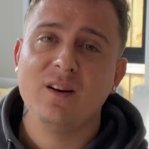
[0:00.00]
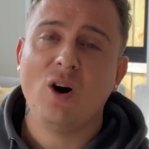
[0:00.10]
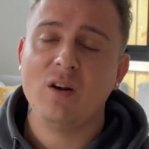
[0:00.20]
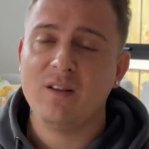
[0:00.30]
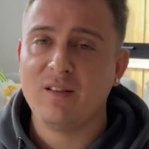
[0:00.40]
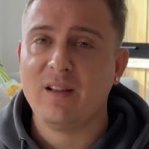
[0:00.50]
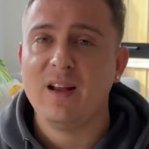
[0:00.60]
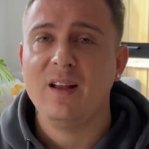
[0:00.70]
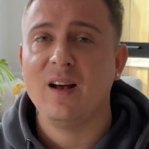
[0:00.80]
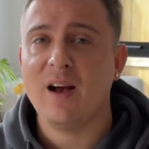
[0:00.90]

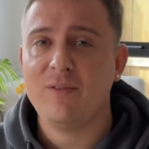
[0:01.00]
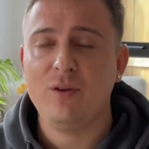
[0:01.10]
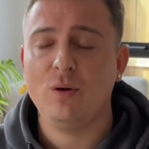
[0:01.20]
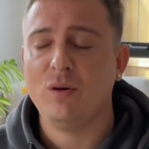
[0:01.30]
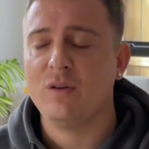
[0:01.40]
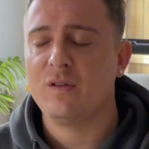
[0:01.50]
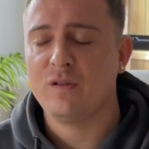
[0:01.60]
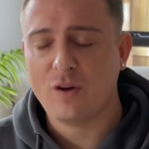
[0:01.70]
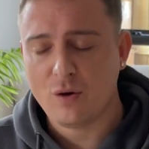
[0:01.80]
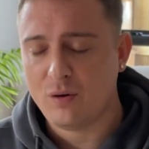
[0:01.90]
Honestly, I feel
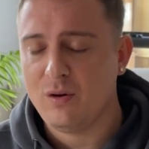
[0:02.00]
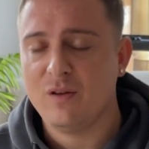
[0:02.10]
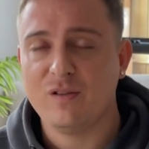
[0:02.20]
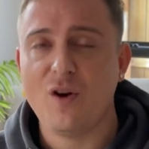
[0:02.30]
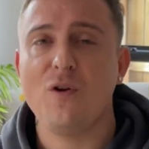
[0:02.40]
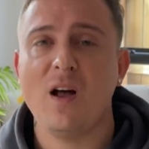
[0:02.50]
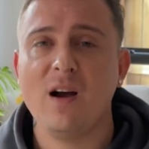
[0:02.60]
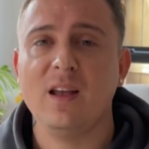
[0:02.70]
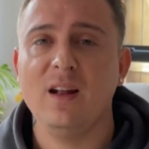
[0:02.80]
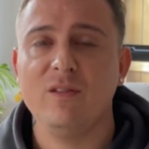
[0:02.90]
so
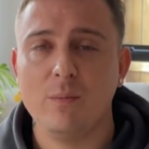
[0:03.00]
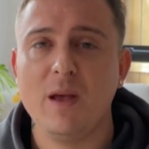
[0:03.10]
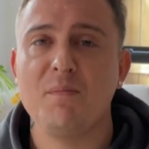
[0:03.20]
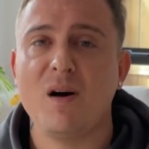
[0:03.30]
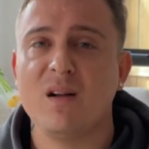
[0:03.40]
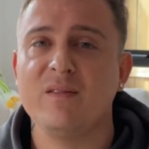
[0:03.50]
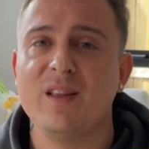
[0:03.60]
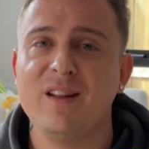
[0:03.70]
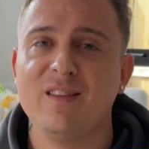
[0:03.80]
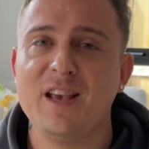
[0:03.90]
lucky to be a part of
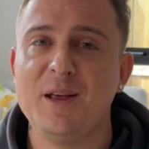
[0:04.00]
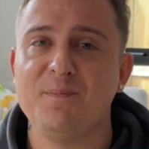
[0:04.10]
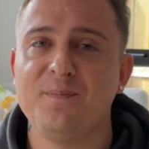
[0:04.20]
their team.